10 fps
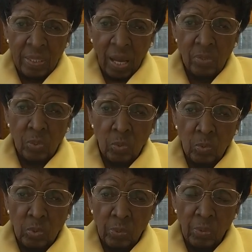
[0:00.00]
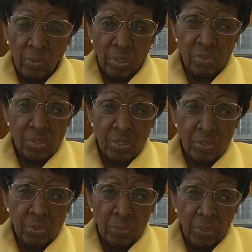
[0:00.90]
our schools
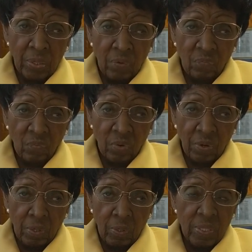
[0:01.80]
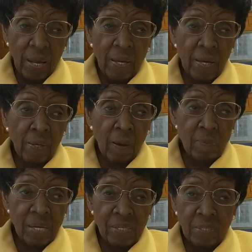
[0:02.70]
continue to be very good. Now here
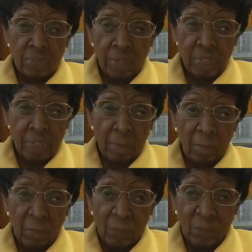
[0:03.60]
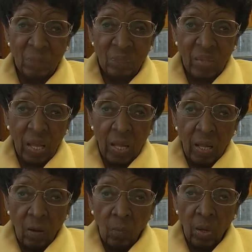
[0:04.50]
comes integration.
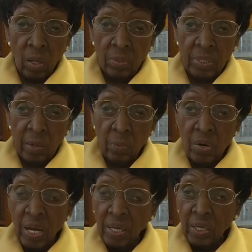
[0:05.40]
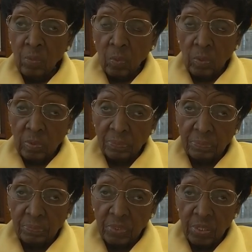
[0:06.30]
Well, they were not equal,
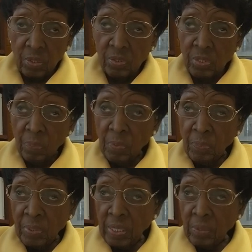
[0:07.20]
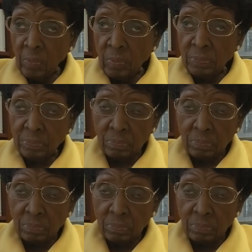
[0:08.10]
separate but equal.